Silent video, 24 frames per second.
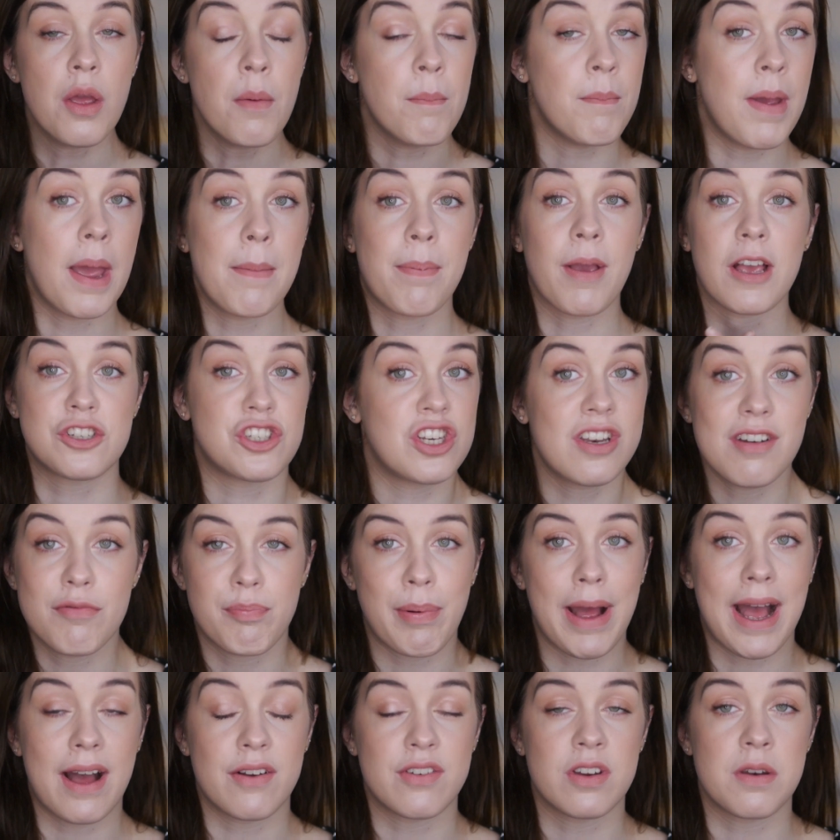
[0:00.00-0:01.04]
Maybe I should have
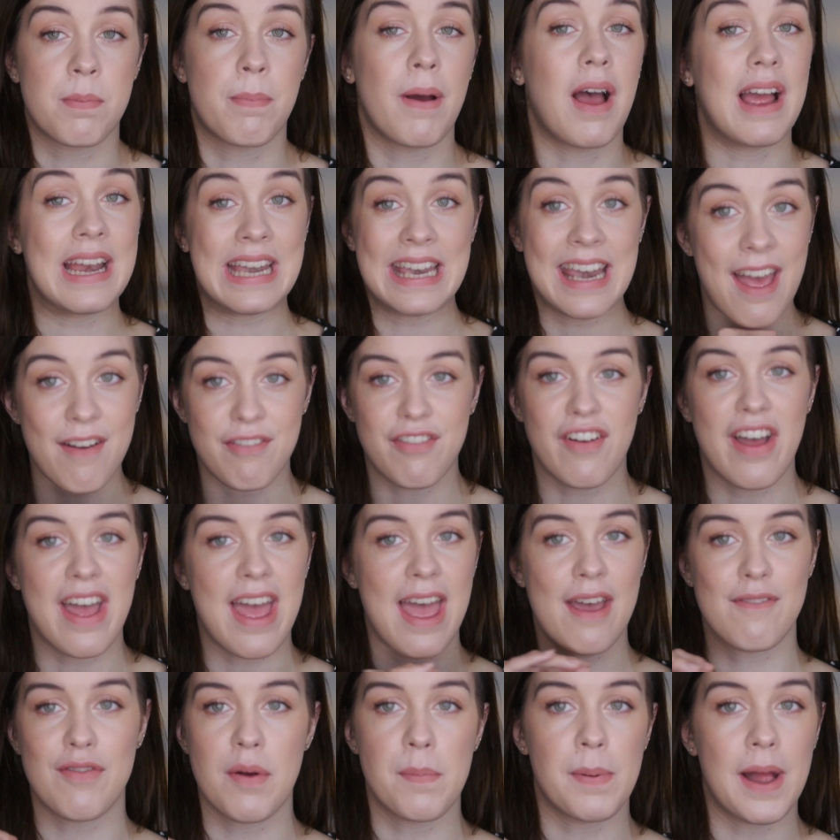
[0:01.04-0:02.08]
powdered, but I never
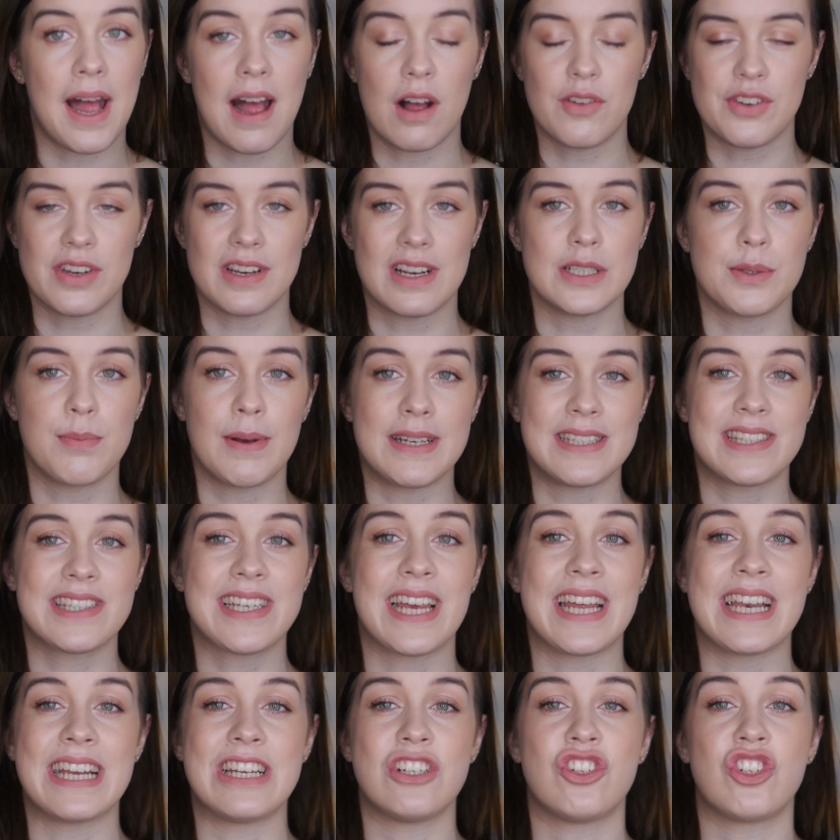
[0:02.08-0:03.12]
ever powder because my
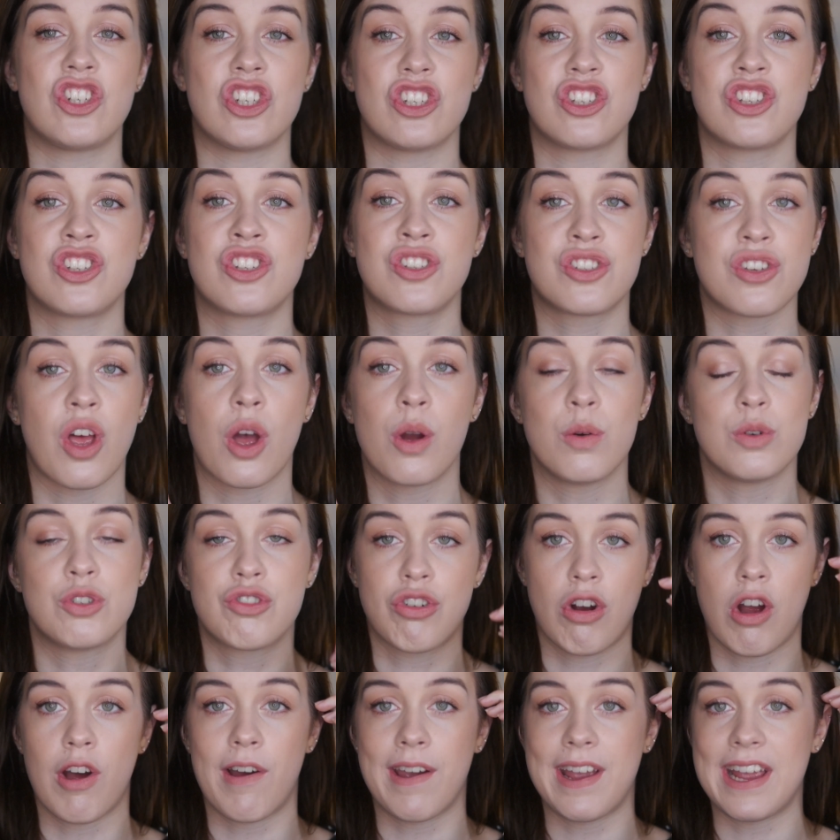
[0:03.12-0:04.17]
skin is just so
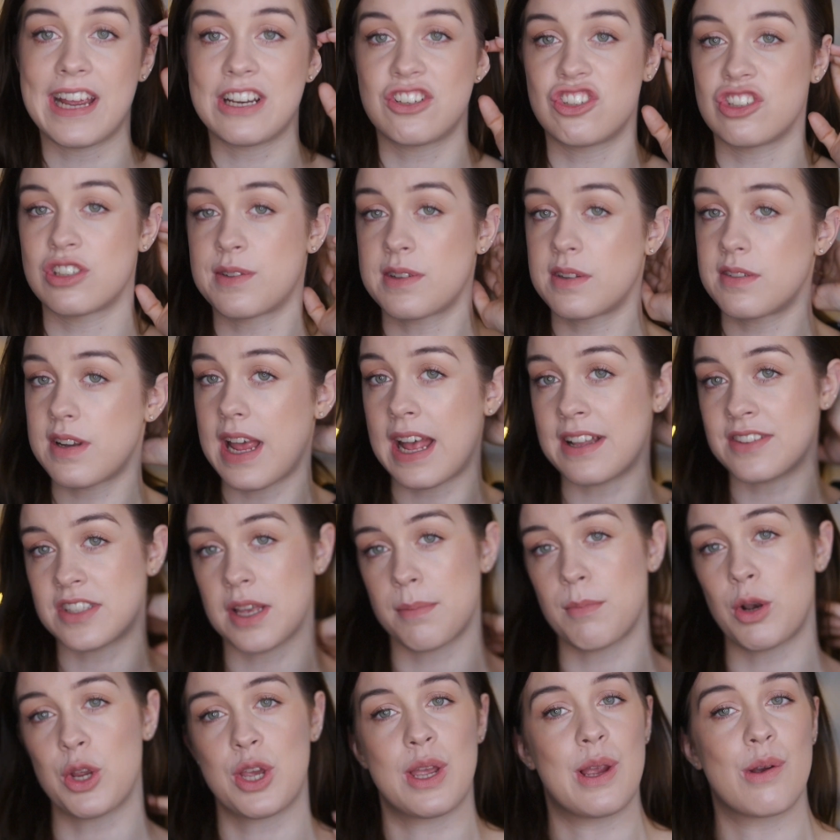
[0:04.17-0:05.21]
dry. It just ends
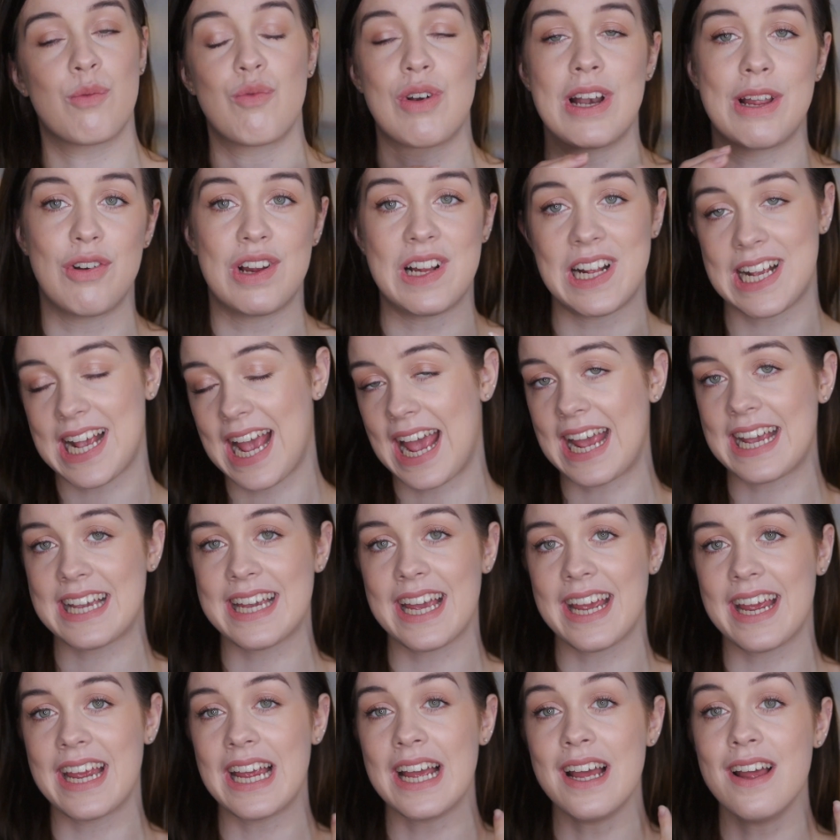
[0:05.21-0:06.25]
up looking really
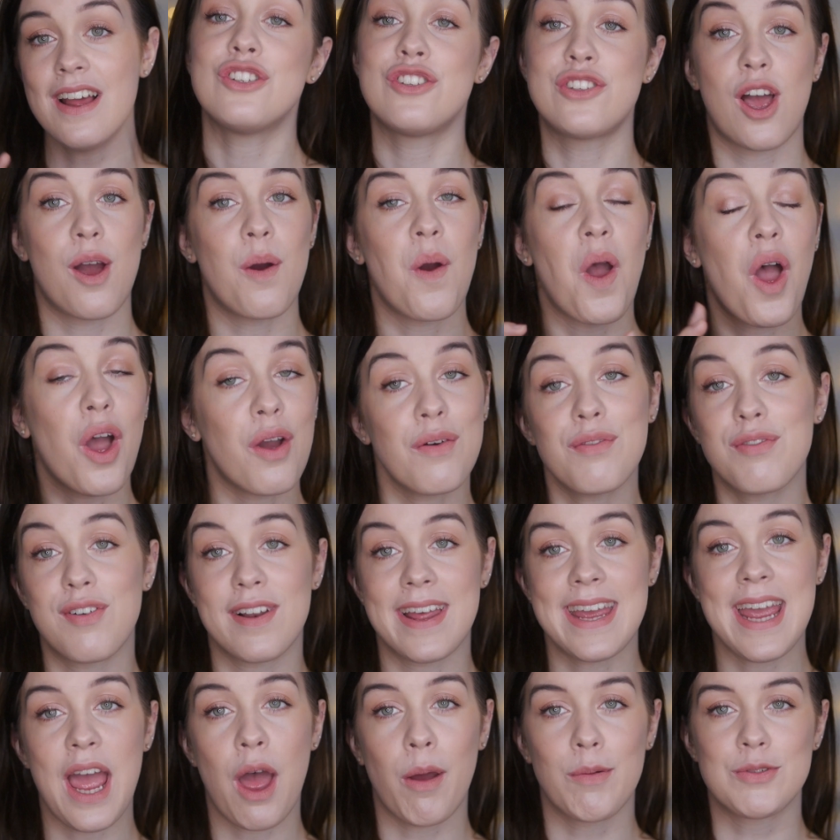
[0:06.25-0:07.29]
cakey. So
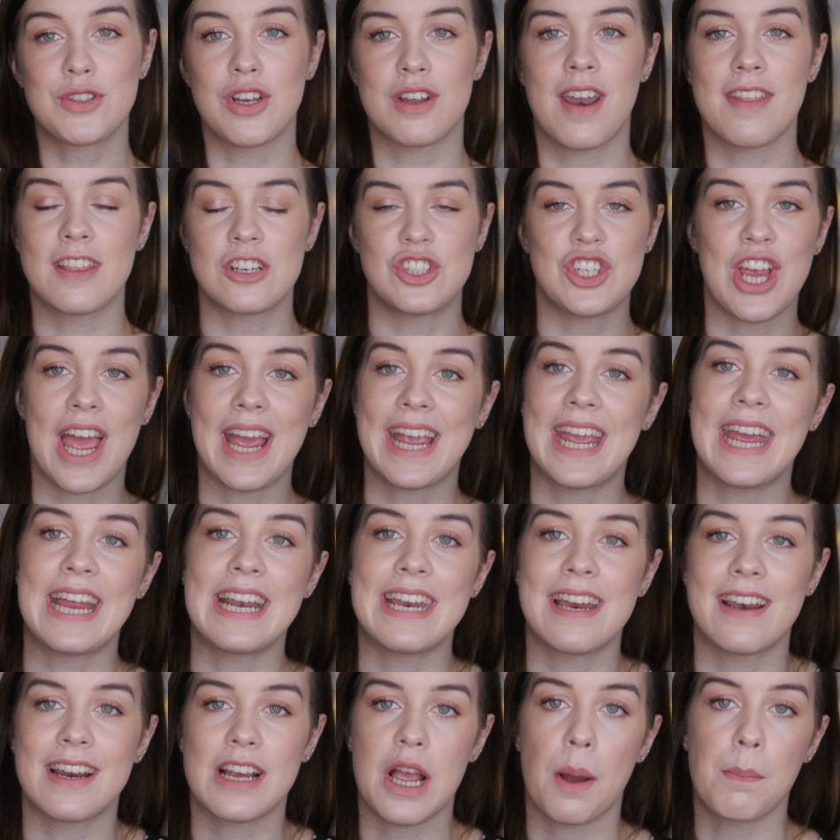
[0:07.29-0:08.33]
hopefully I'll do another check-in
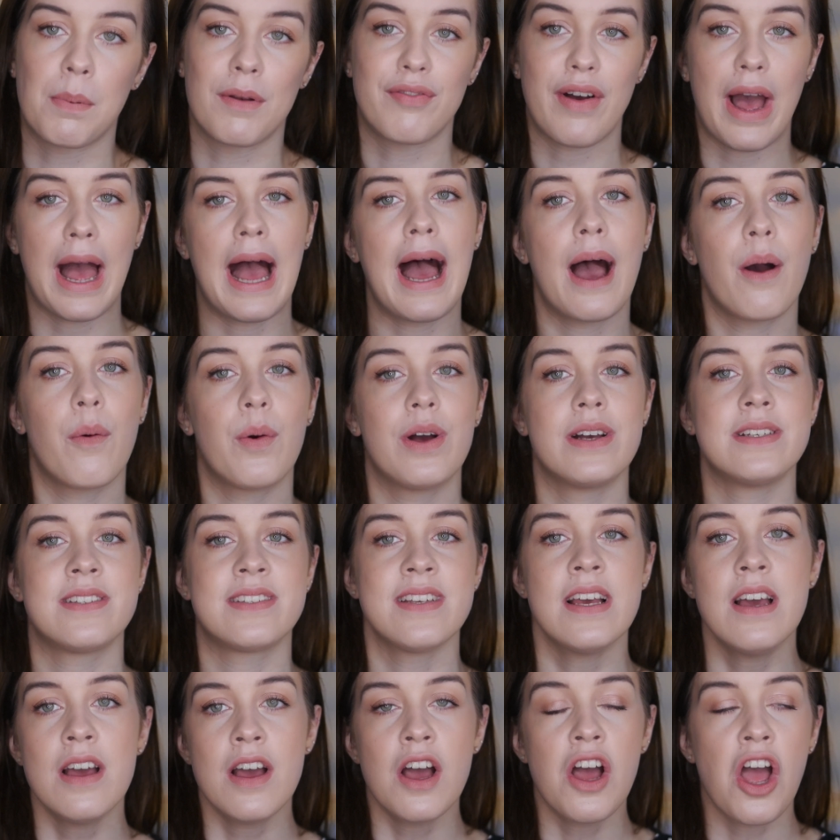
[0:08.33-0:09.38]
in a couple of hours.